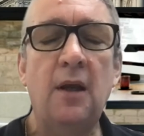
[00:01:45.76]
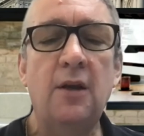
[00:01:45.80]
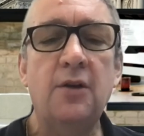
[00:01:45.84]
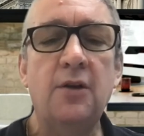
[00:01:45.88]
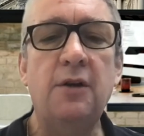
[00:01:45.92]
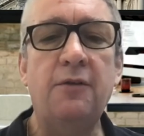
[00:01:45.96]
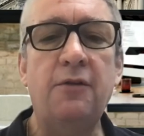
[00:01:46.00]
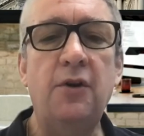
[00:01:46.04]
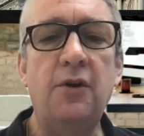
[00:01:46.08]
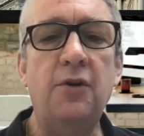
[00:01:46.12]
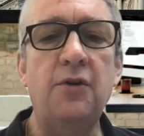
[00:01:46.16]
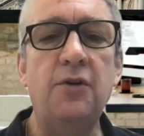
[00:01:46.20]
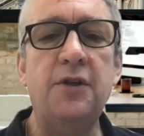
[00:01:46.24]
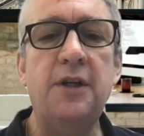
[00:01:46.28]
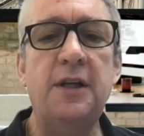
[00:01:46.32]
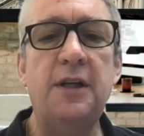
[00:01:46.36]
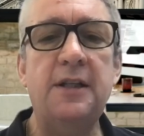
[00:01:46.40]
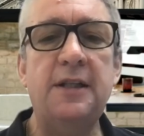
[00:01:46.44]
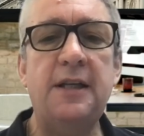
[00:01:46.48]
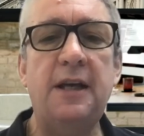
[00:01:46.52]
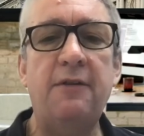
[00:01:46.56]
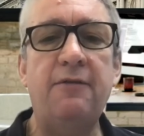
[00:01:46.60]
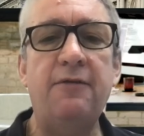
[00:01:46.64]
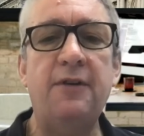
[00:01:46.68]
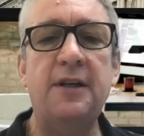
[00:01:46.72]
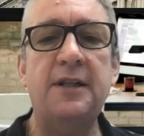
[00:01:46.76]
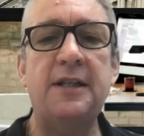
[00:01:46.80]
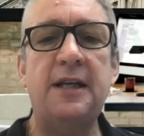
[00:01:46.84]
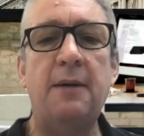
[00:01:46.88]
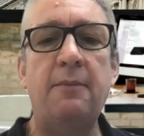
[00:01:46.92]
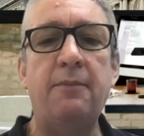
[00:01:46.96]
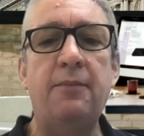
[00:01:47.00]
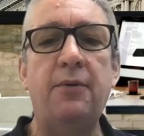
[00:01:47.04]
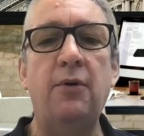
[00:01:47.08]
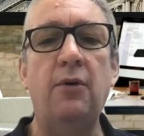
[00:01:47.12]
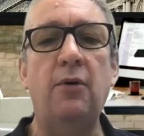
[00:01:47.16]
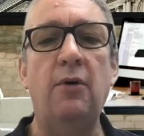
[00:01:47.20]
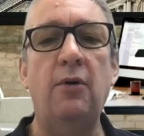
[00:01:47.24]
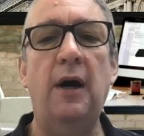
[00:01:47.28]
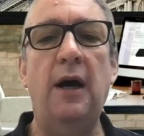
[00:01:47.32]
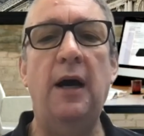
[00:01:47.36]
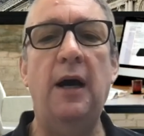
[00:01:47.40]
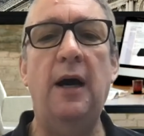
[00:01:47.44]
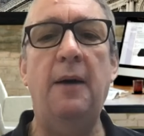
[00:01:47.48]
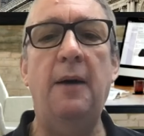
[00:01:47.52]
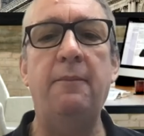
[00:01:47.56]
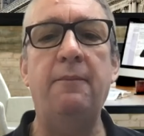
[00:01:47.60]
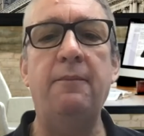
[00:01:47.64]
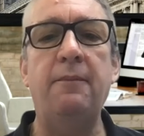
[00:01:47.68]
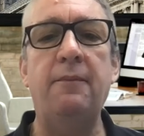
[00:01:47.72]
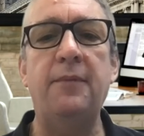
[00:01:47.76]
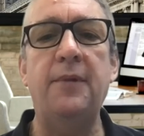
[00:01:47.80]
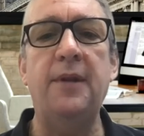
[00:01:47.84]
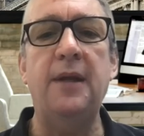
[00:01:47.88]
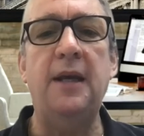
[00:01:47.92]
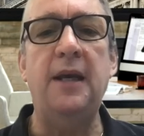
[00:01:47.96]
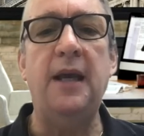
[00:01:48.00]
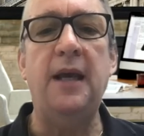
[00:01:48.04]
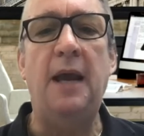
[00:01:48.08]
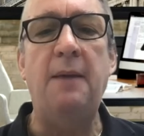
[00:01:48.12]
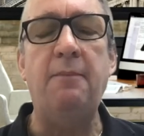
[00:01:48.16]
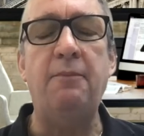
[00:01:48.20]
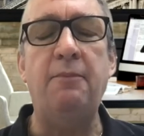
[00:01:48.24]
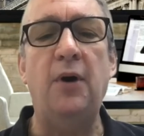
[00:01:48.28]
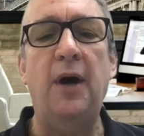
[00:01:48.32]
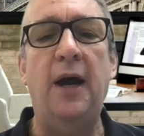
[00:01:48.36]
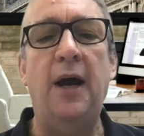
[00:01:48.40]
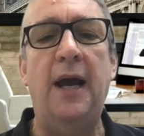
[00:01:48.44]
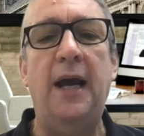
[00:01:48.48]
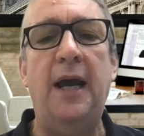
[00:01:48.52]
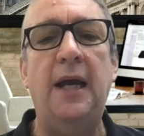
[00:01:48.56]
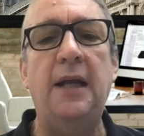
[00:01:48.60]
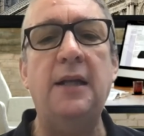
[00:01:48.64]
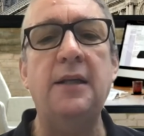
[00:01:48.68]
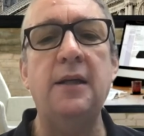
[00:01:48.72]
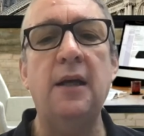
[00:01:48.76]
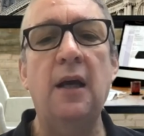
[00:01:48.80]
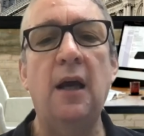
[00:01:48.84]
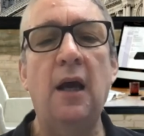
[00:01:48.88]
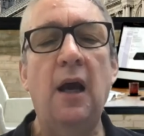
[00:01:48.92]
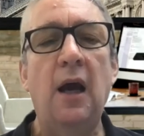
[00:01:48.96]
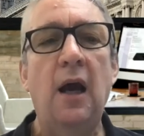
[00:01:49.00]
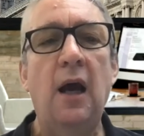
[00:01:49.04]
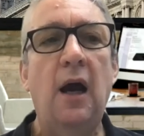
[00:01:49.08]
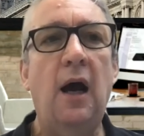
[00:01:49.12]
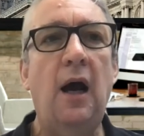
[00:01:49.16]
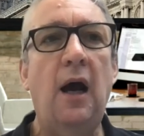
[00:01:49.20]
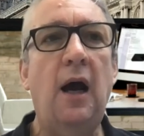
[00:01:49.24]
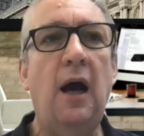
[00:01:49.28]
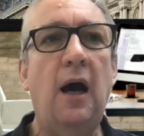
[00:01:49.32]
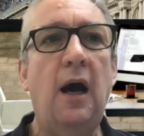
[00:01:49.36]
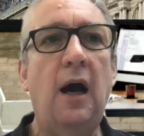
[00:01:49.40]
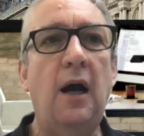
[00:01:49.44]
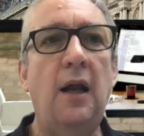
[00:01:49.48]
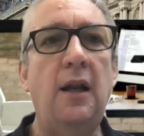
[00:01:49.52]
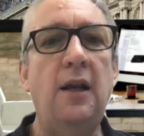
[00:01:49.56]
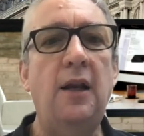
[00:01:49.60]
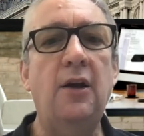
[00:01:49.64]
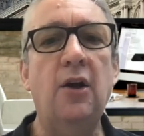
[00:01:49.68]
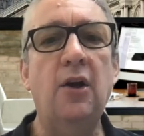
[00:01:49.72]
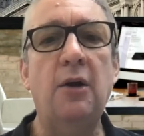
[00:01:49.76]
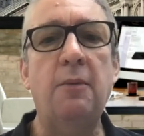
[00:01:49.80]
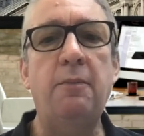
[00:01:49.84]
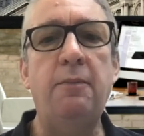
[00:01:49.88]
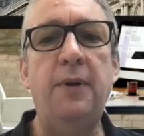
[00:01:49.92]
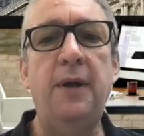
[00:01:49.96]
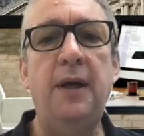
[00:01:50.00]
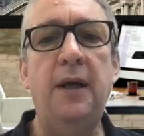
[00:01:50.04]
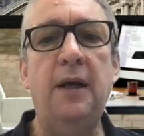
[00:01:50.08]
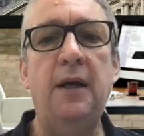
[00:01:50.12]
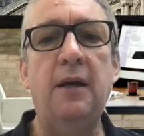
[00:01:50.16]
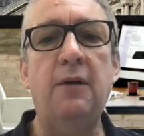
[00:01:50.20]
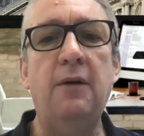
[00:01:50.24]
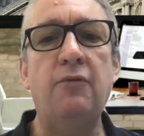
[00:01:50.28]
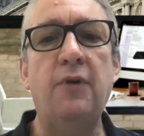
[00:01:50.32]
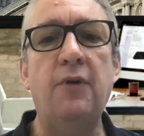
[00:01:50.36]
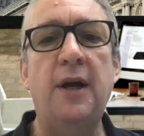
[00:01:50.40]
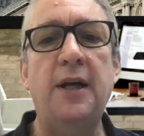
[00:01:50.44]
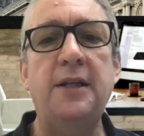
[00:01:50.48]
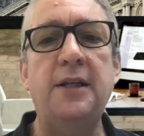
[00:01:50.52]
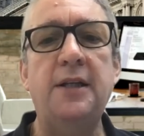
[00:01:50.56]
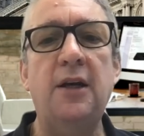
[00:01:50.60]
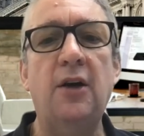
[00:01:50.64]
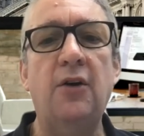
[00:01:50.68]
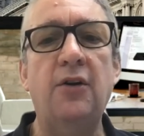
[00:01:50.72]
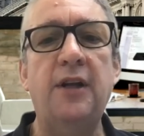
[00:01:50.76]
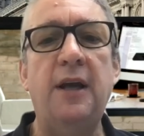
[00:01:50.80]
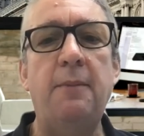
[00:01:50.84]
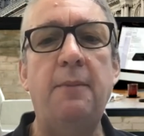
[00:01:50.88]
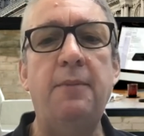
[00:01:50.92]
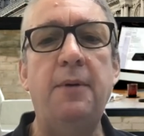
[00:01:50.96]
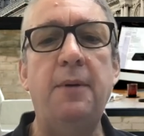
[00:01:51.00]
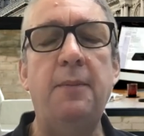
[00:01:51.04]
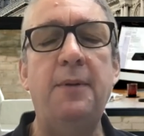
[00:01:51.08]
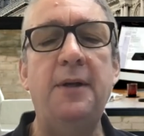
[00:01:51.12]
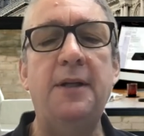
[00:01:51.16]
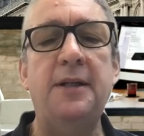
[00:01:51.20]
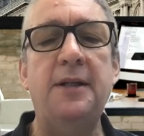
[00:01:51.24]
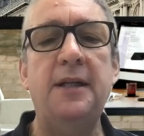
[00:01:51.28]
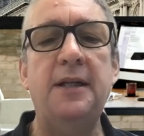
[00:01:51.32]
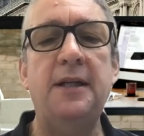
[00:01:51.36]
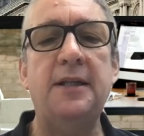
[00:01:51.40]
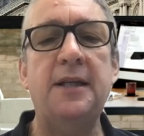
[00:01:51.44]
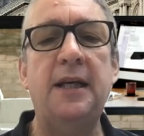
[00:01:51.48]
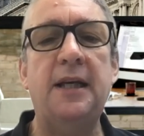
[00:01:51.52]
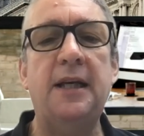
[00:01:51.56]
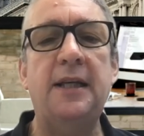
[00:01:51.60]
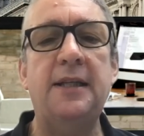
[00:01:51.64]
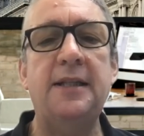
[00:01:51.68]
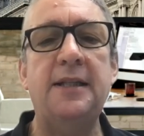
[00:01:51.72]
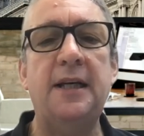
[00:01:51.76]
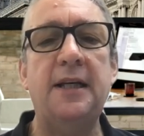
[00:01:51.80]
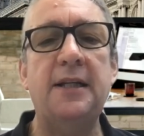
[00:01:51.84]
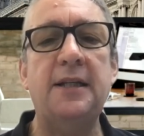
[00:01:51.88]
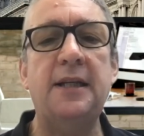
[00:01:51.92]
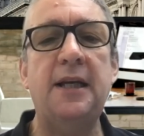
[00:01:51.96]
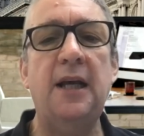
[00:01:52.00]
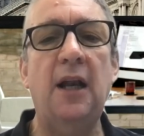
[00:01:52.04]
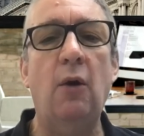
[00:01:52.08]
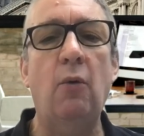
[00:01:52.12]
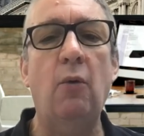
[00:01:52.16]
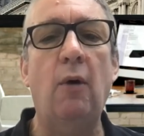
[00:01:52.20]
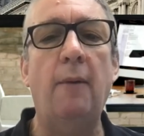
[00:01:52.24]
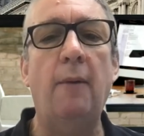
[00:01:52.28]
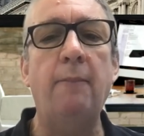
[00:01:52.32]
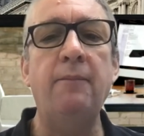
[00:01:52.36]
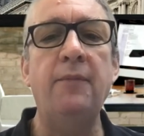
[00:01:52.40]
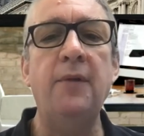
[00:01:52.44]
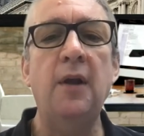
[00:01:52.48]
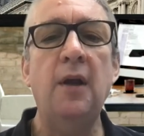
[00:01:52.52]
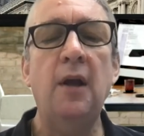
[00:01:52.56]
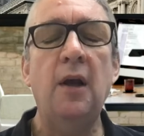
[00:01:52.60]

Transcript: So if you're using, say, for example, the 8.8, and you've got a peak rating on the MPPT, say 6 kilowatt.